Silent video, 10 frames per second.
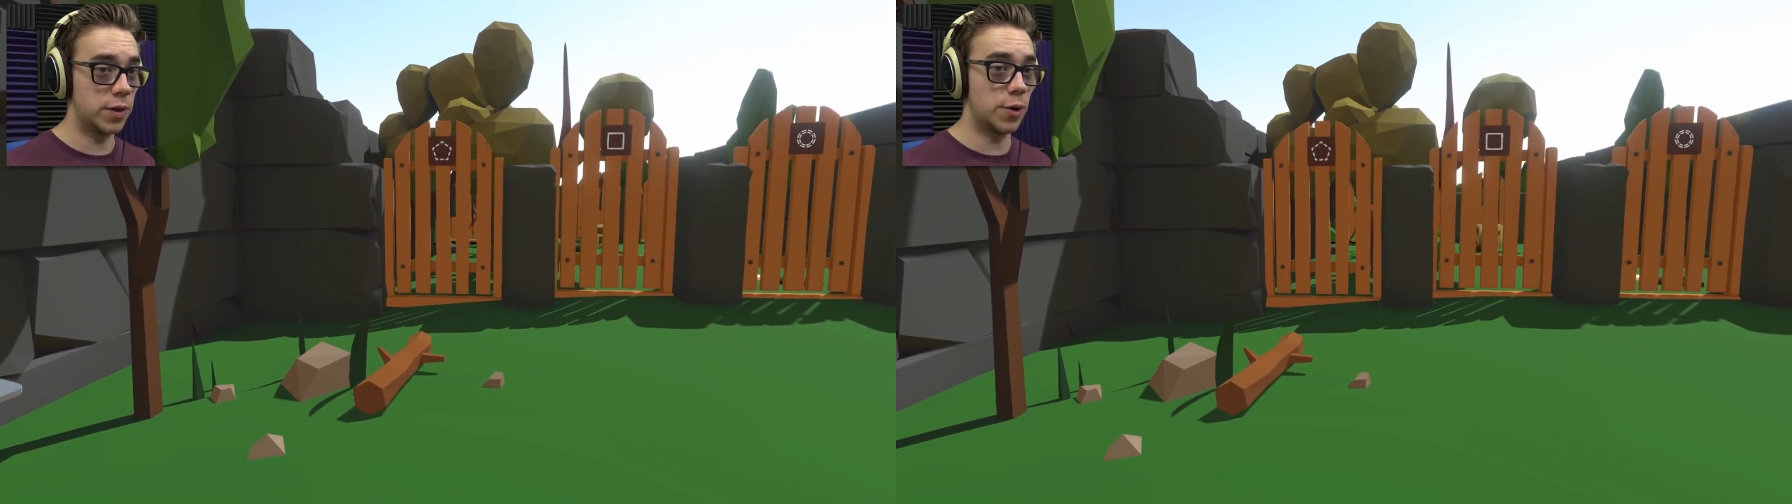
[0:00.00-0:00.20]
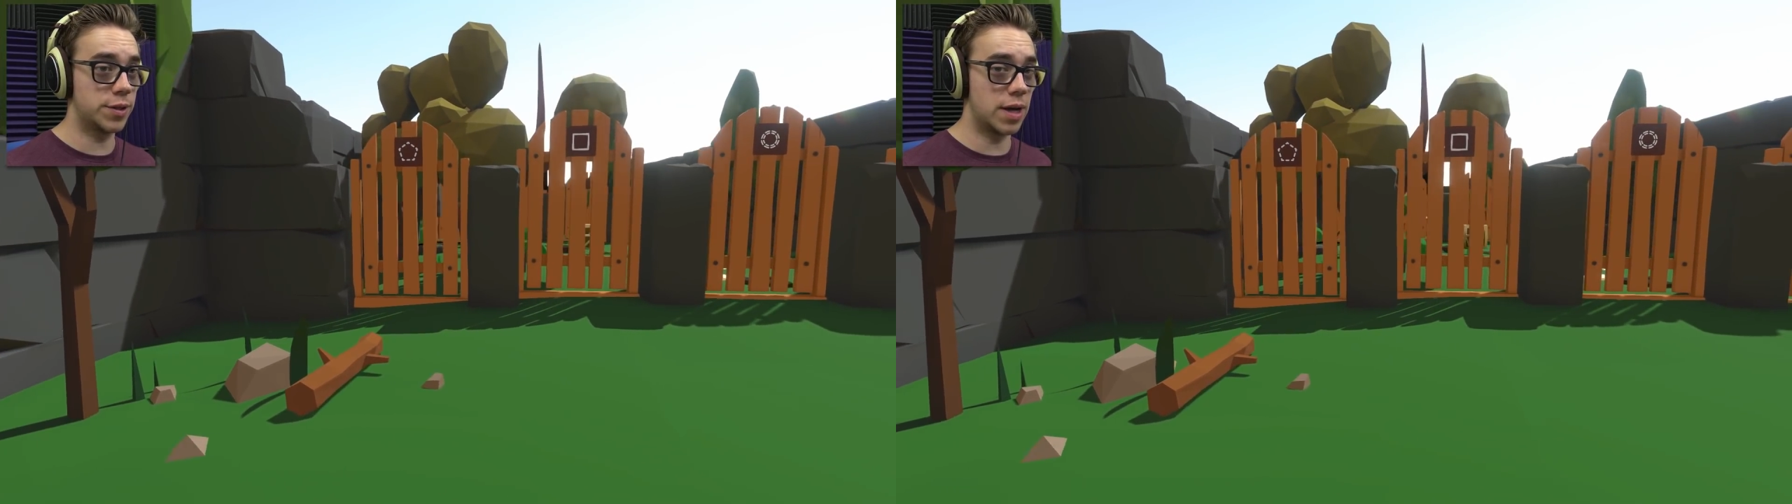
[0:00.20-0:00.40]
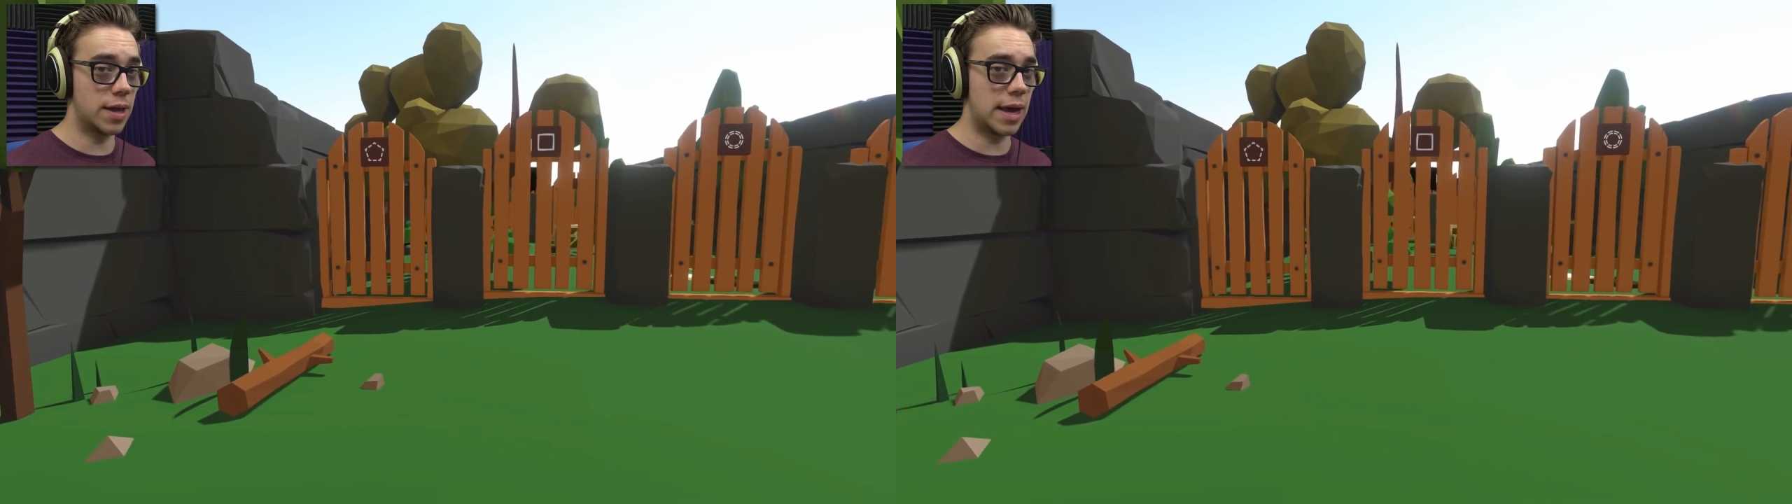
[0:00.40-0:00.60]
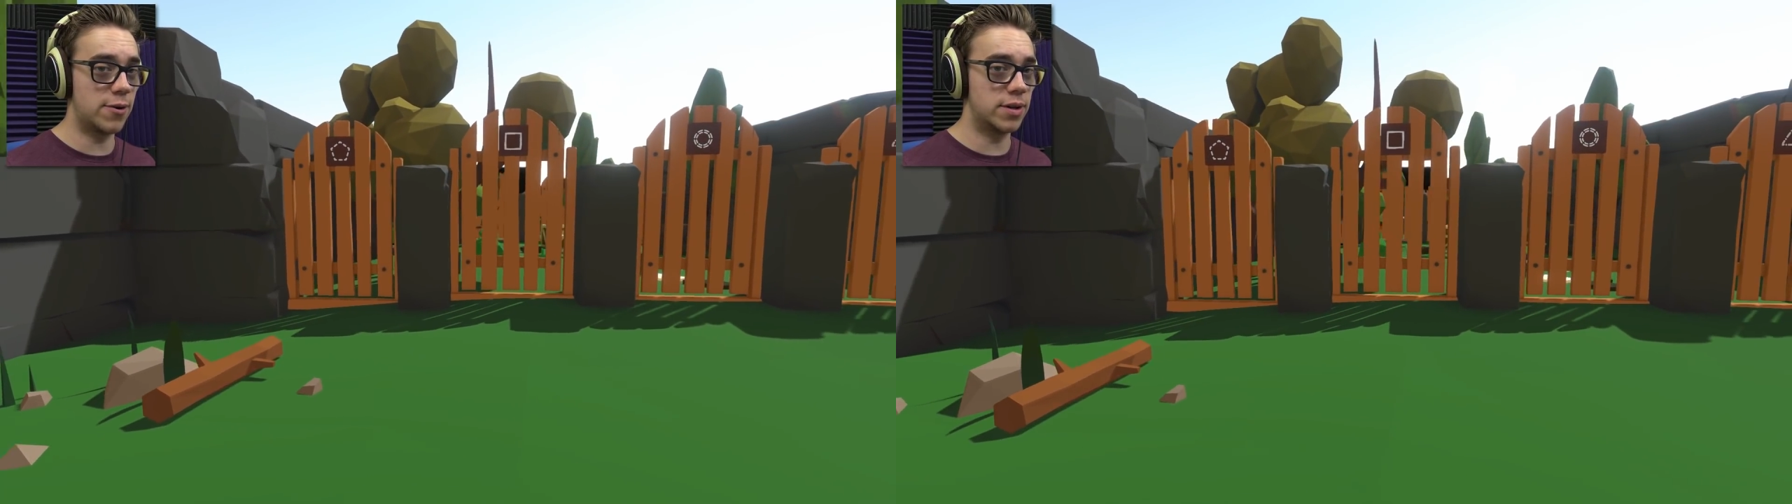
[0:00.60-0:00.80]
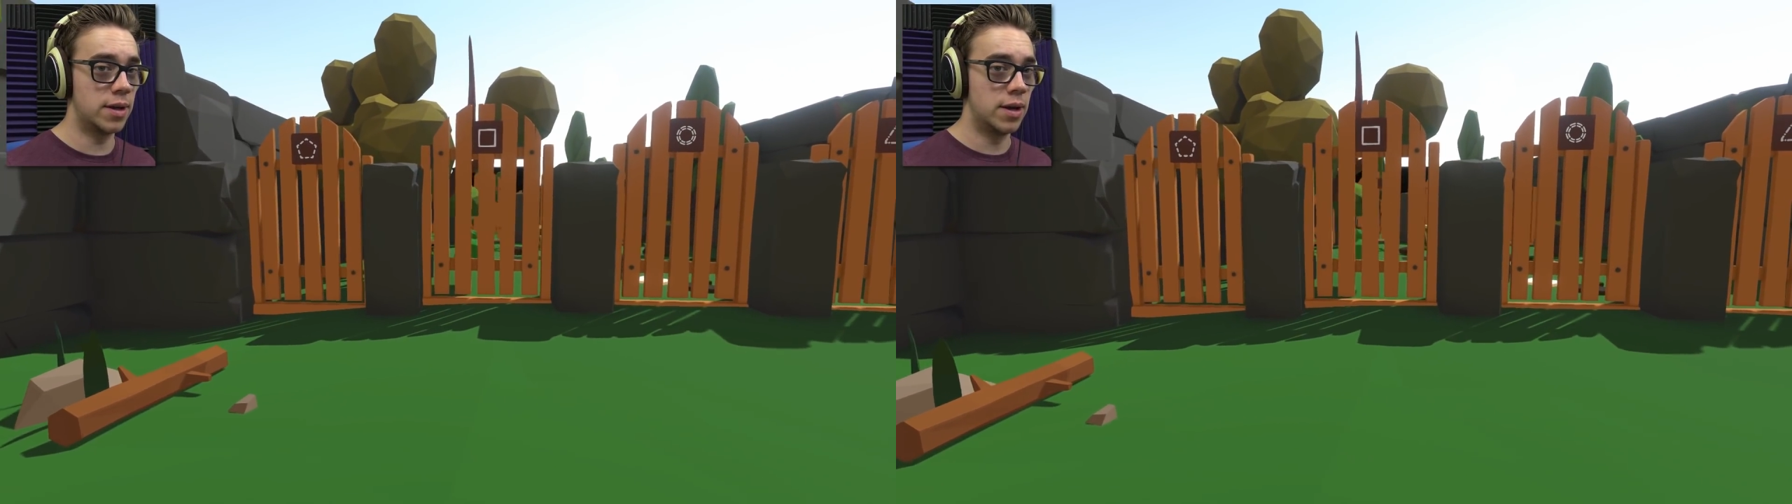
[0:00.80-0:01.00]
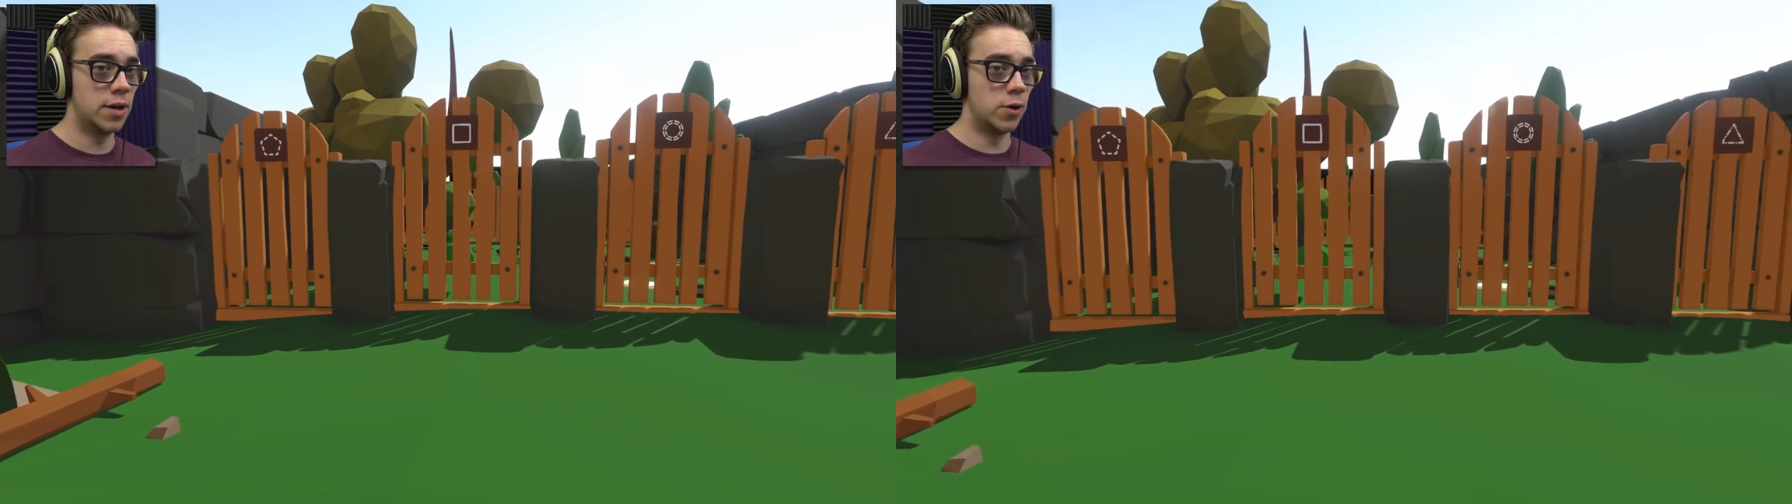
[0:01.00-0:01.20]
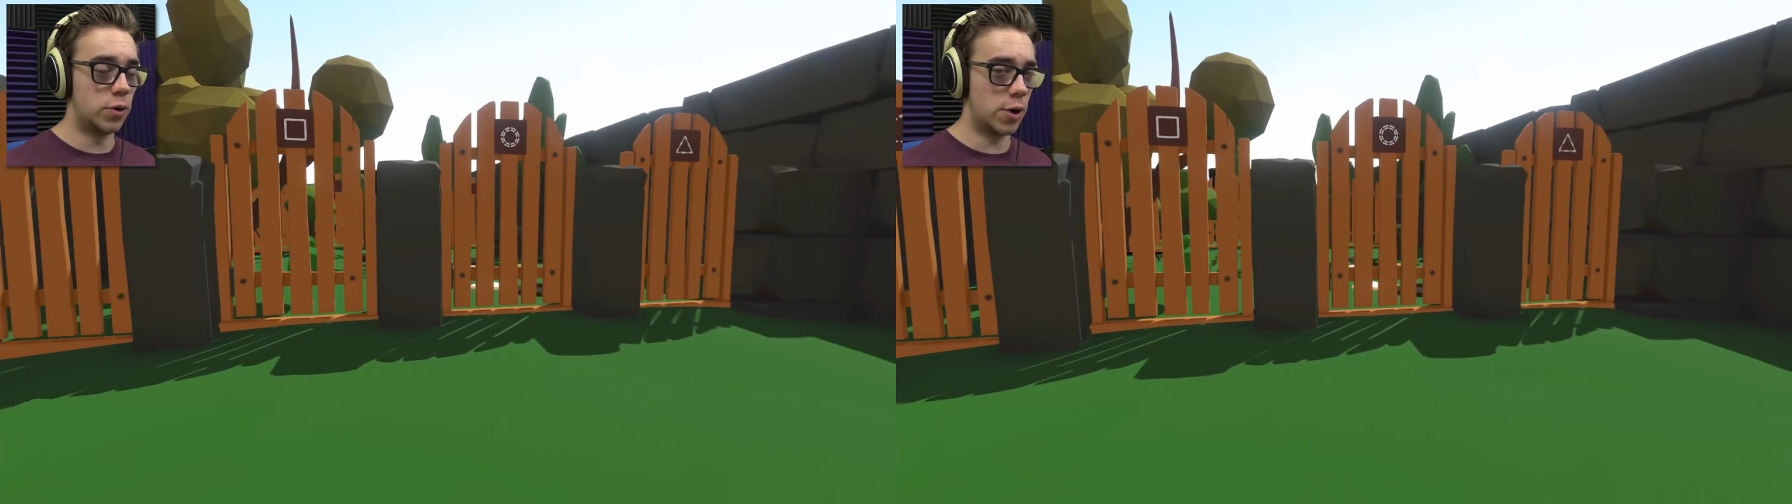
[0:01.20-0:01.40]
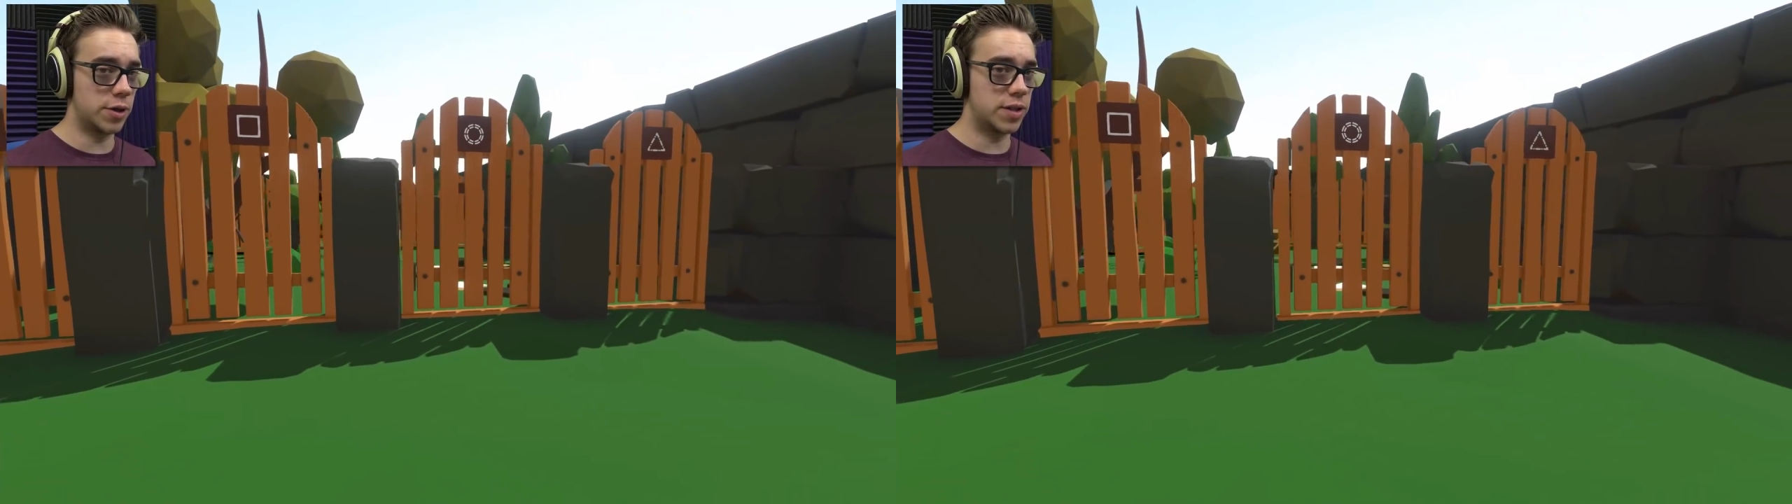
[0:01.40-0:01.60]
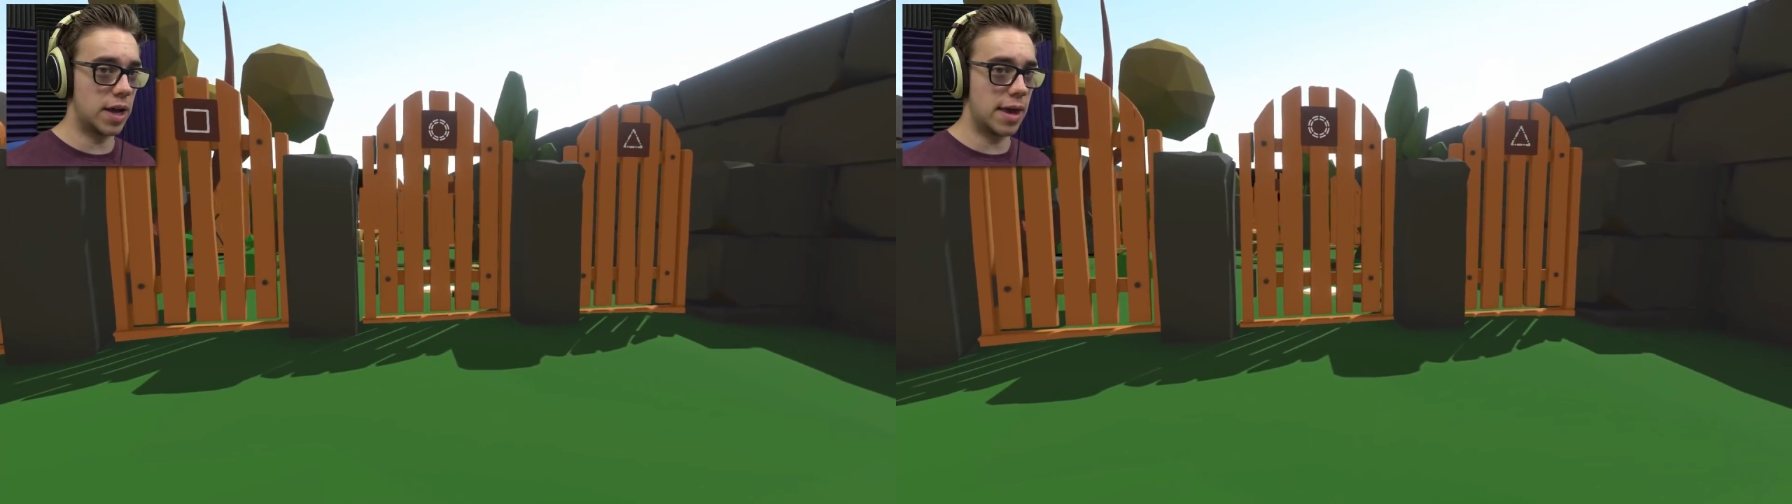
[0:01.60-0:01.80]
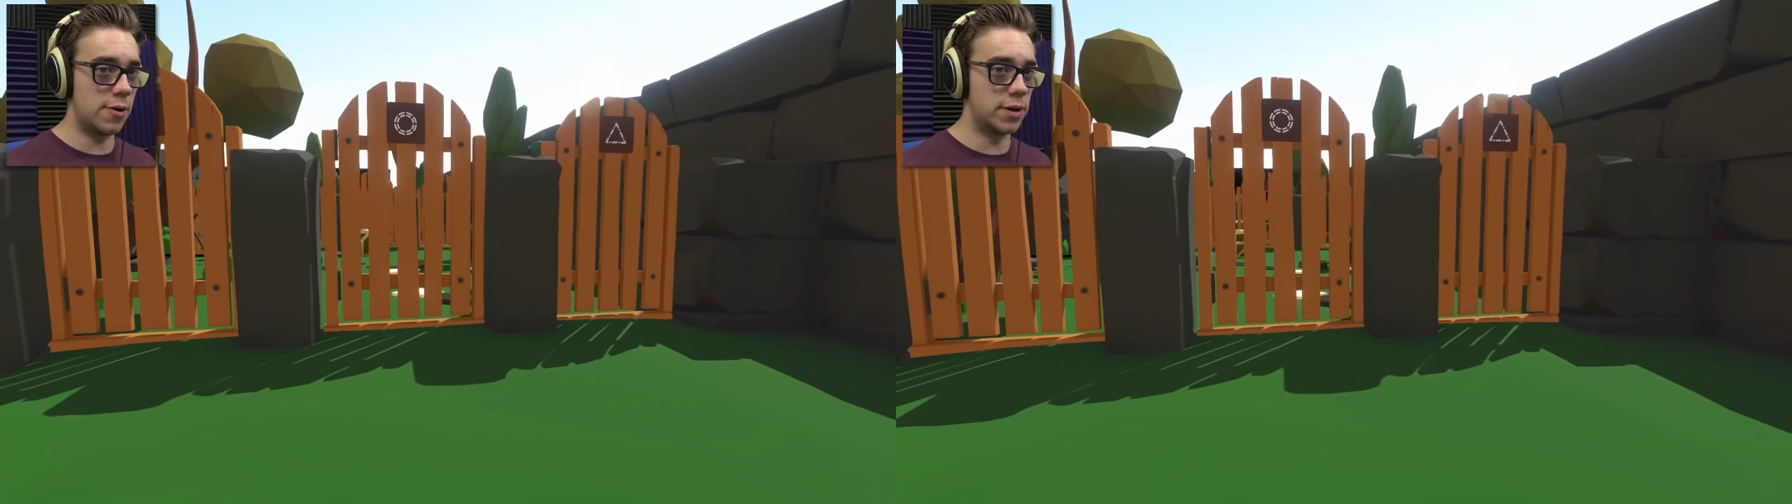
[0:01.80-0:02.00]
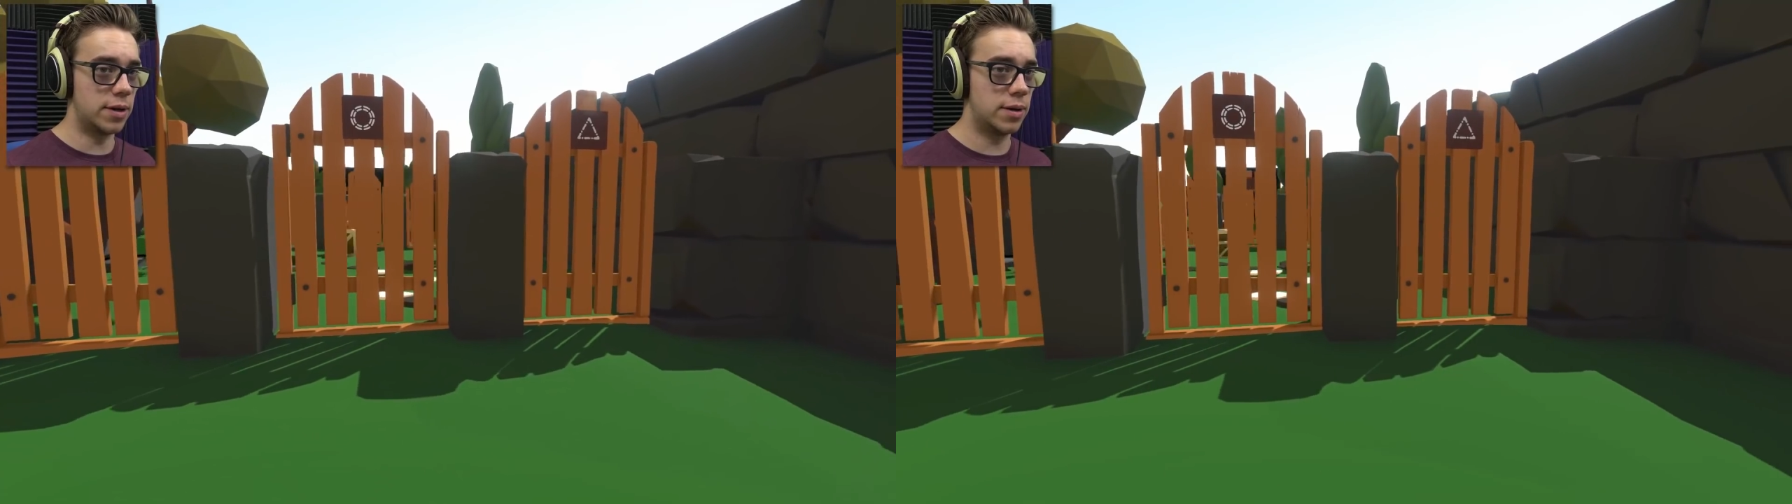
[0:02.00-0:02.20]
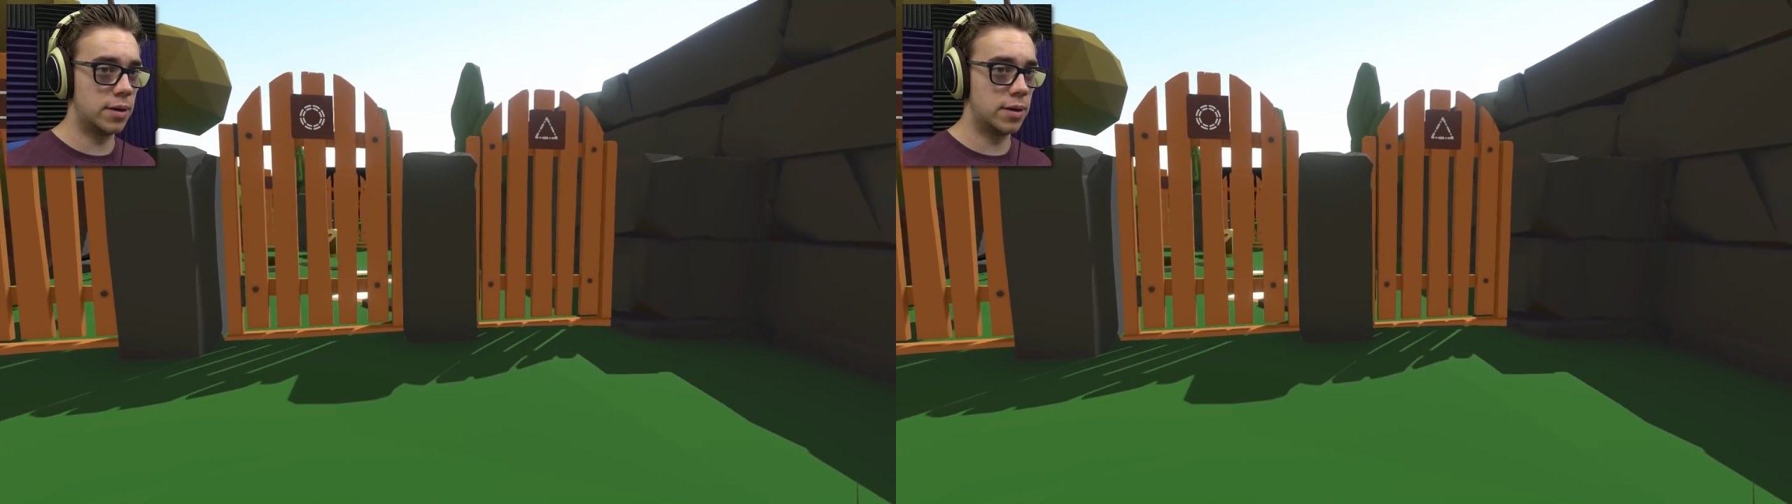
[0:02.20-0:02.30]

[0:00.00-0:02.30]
No, it's not that one. We know it's not that one.